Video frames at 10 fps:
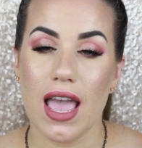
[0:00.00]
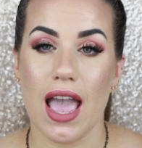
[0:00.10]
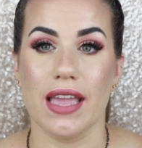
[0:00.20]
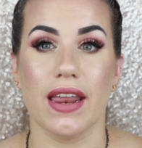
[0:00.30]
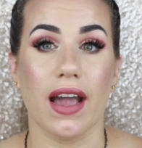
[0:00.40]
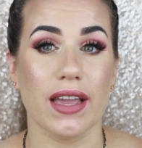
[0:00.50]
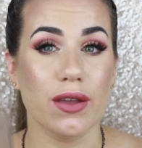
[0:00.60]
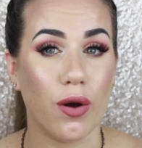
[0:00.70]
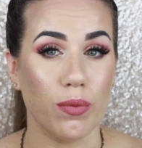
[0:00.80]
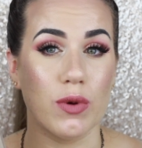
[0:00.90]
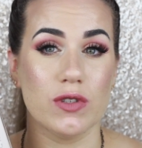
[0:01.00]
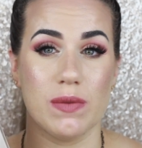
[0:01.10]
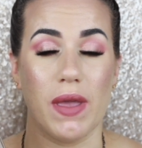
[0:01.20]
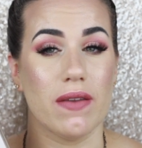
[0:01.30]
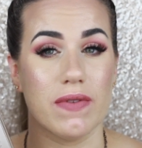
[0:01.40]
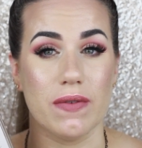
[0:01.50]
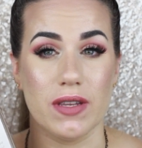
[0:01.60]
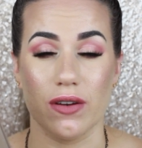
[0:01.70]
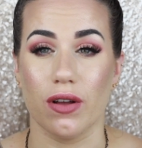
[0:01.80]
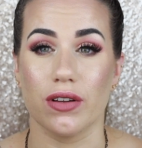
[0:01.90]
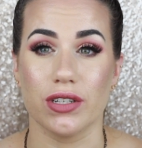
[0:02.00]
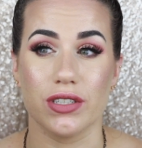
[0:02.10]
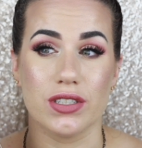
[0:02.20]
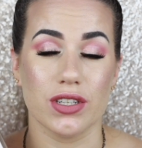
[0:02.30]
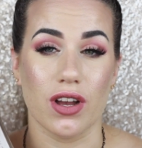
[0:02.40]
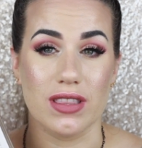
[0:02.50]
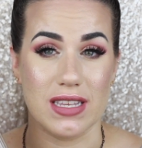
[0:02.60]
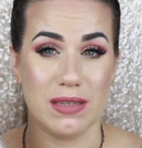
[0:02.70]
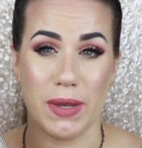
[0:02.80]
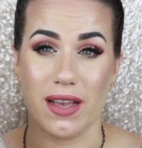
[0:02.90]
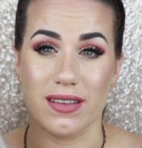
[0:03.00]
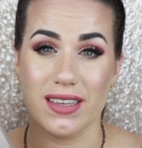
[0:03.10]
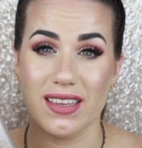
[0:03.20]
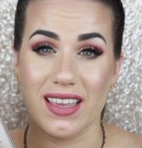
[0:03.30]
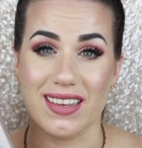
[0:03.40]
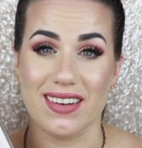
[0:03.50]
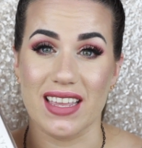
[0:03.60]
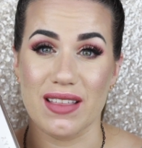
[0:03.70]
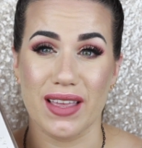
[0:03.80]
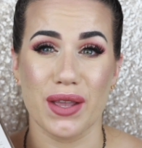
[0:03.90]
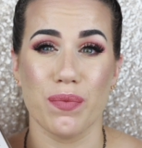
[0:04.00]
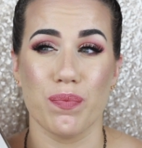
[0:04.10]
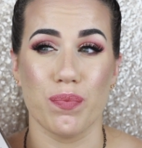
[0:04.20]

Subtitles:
And I almost spent $50 on this palette, and it like